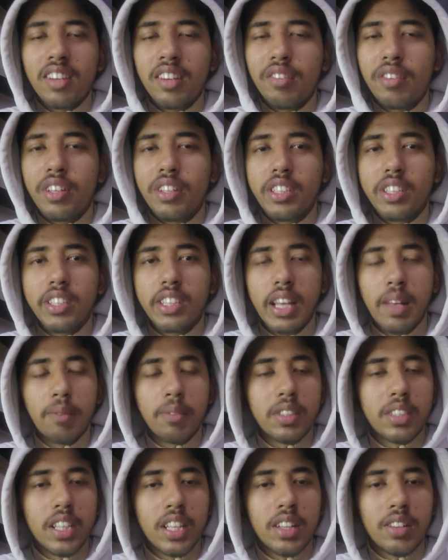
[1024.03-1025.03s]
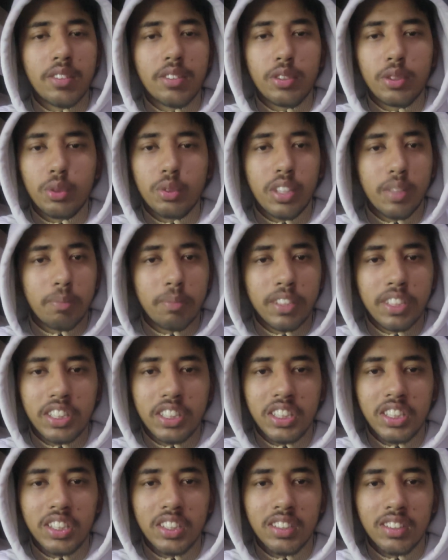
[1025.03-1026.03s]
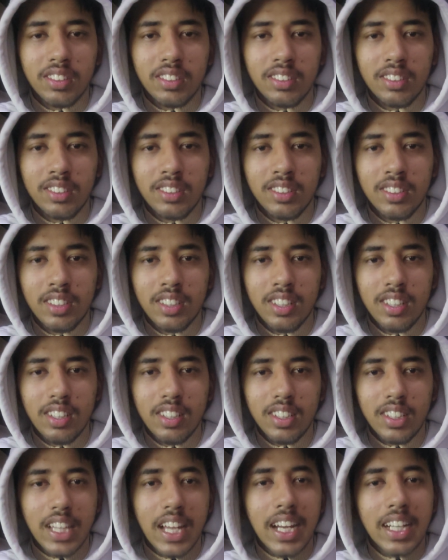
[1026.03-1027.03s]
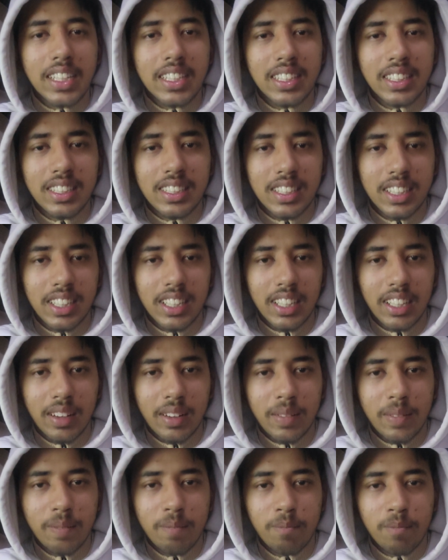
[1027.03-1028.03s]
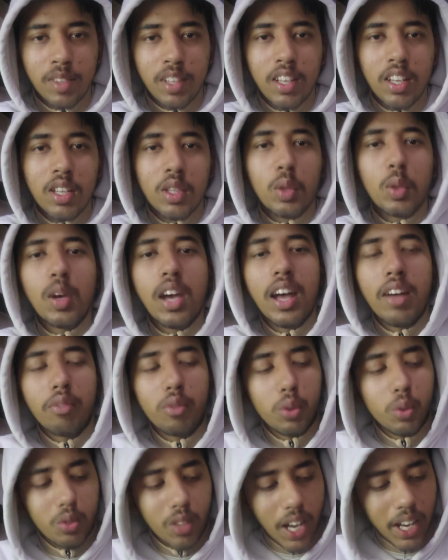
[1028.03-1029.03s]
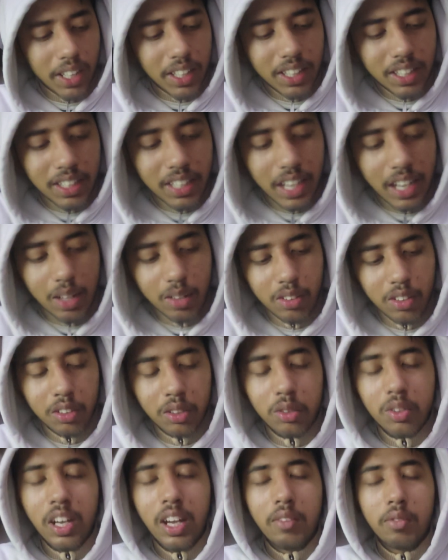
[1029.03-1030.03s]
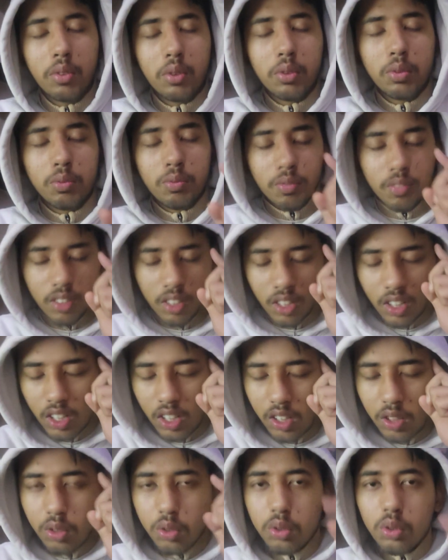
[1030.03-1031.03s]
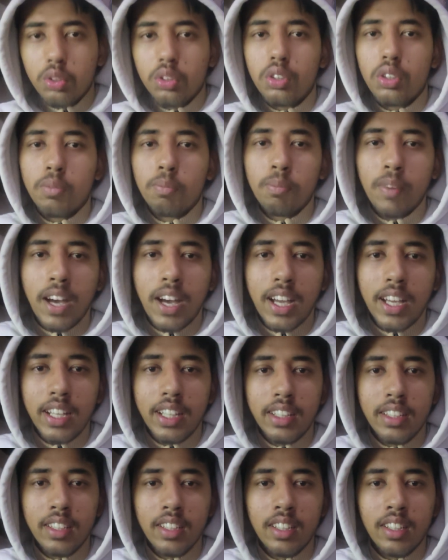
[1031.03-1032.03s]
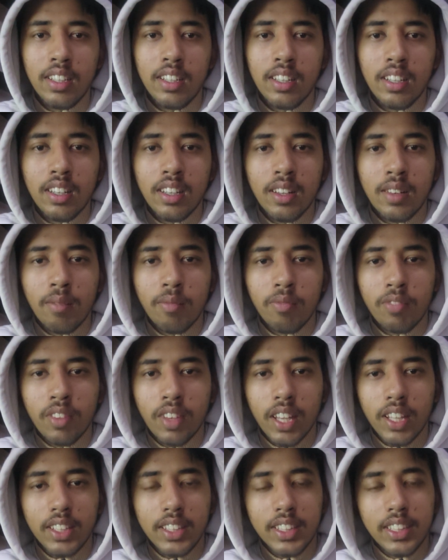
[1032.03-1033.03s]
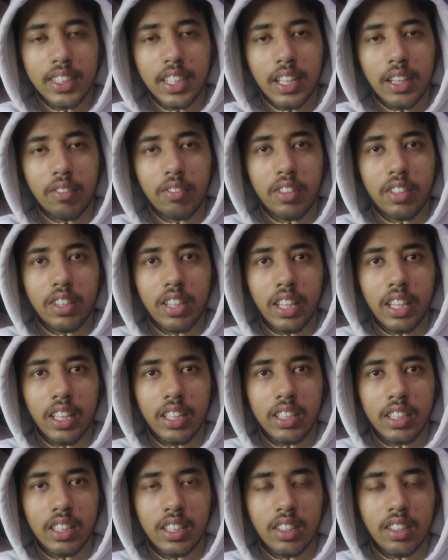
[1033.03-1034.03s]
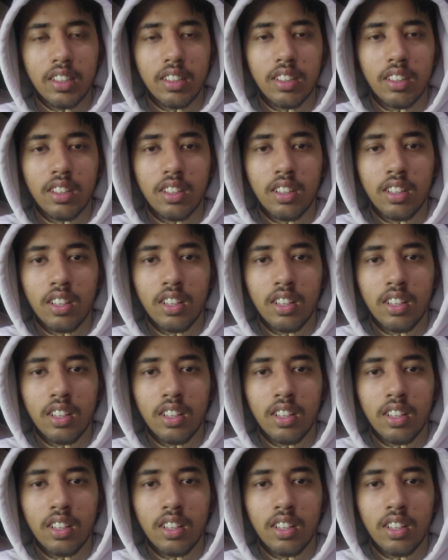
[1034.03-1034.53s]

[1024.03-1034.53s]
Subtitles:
reveals themselves to repetition. That's the thing. You have to write it down or you have to use your mind and save the things there.